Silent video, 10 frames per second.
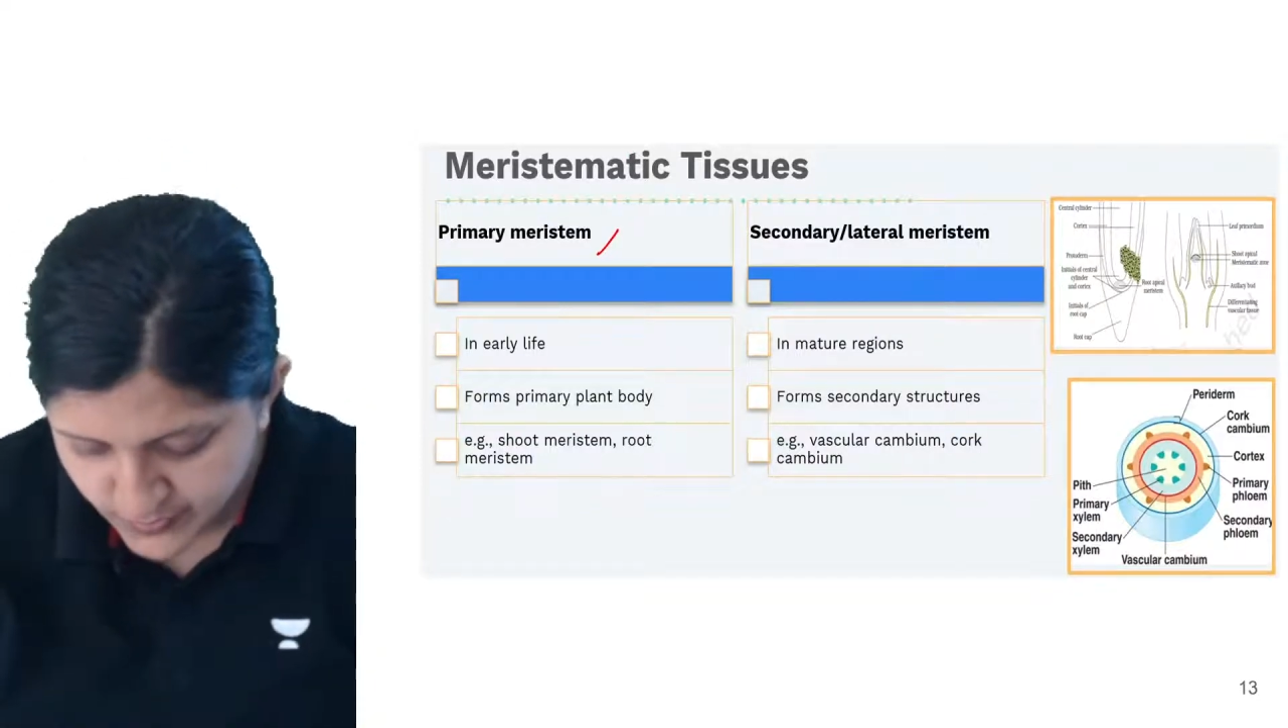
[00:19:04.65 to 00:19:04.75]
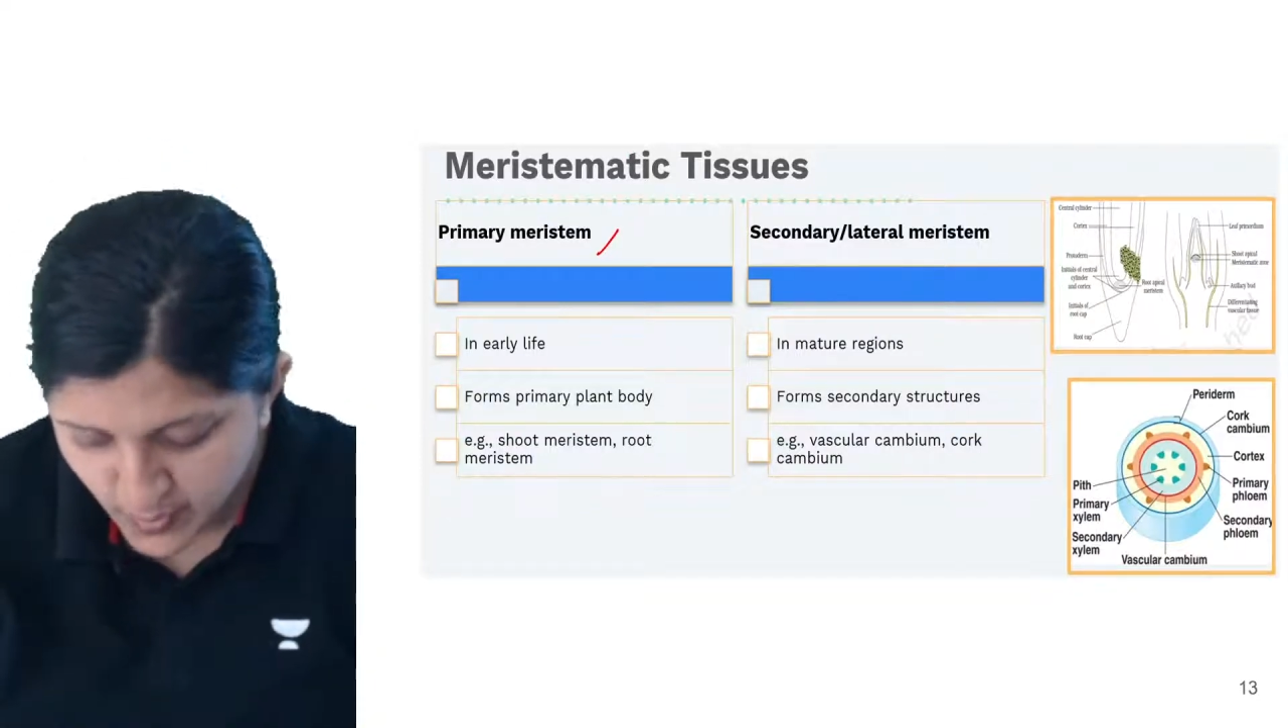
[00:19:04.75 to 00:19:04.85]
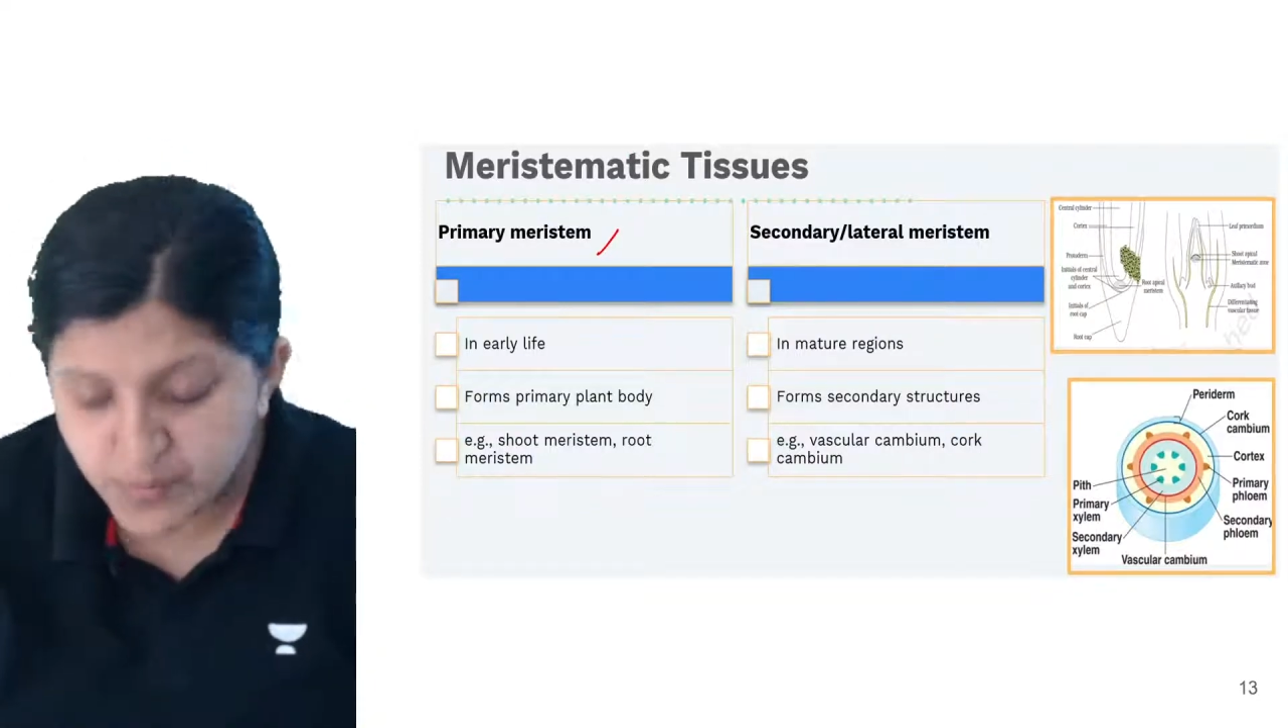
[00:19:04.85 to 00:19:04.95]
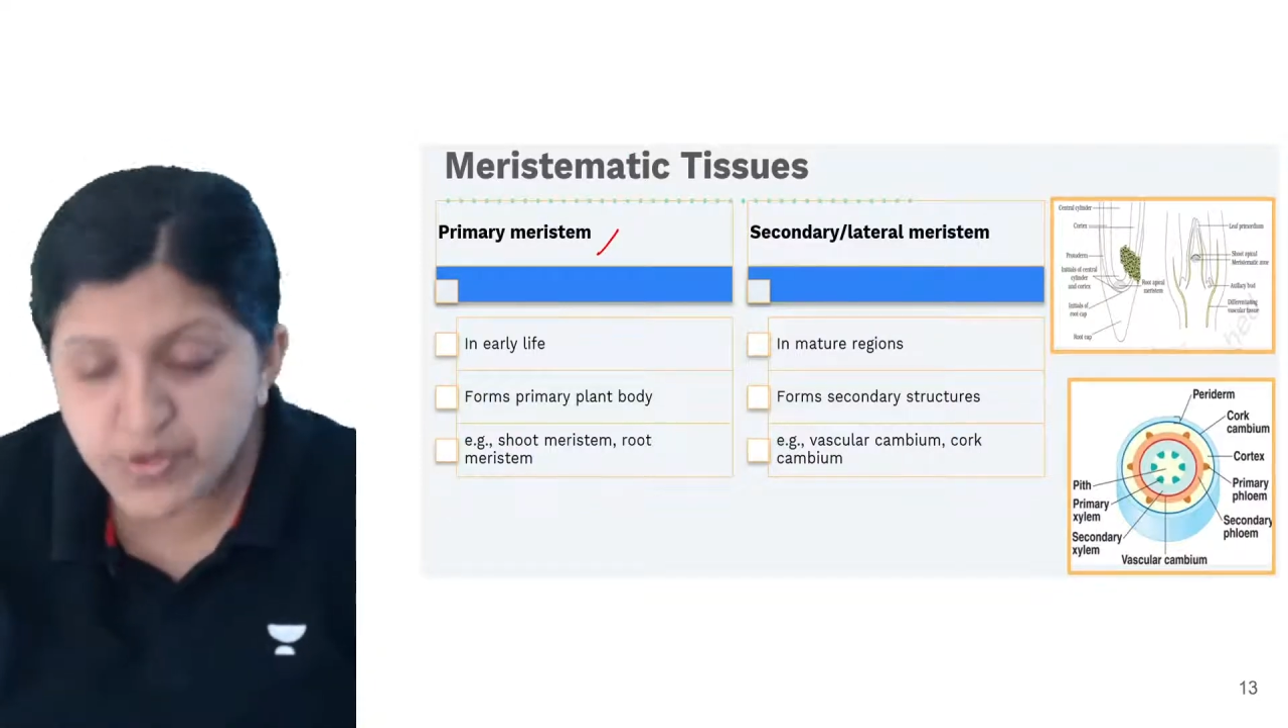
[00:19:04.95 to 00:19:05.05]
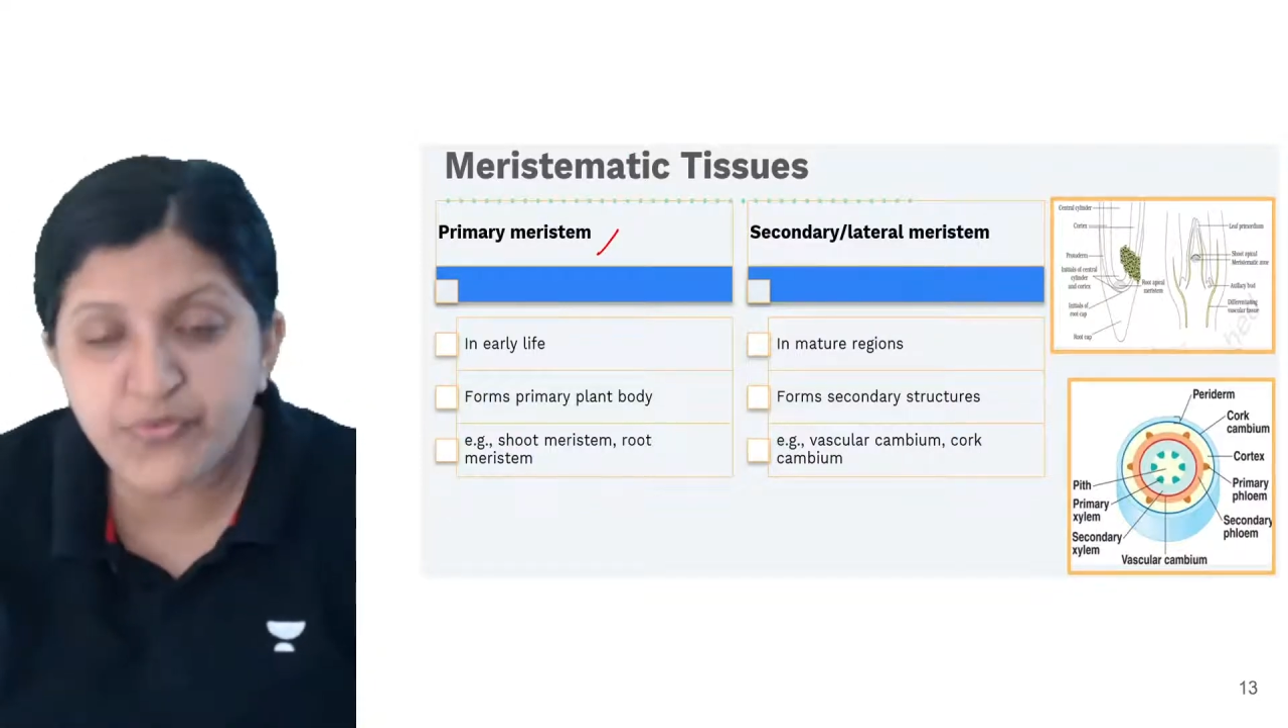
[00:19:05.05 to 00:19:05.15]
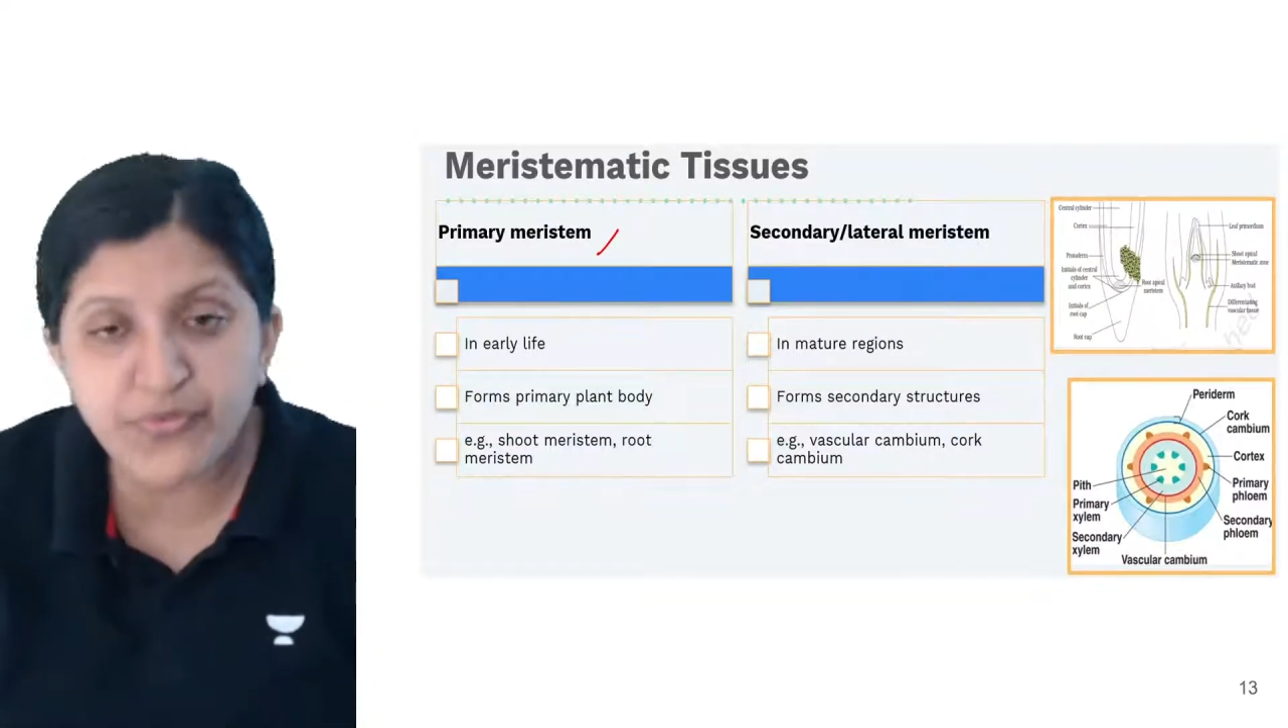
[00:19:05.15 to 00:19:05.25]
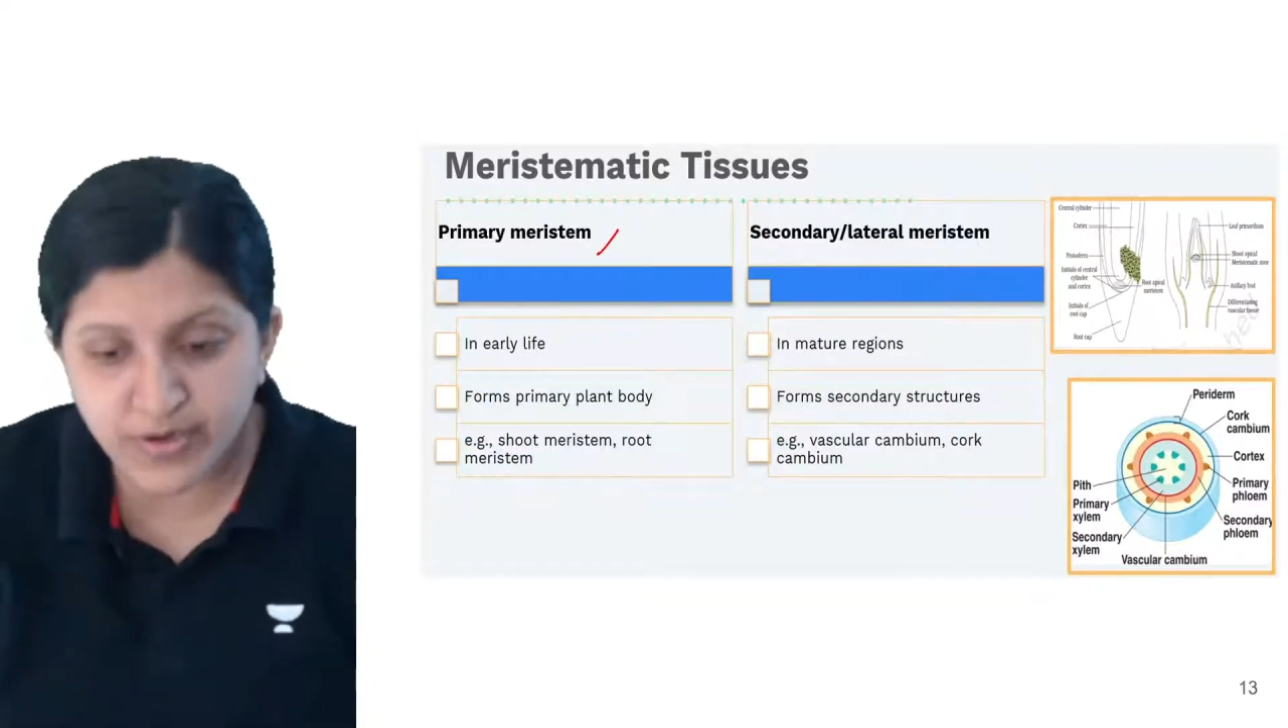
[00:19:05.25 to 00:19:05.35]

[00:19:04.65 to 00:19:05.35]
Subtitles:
formed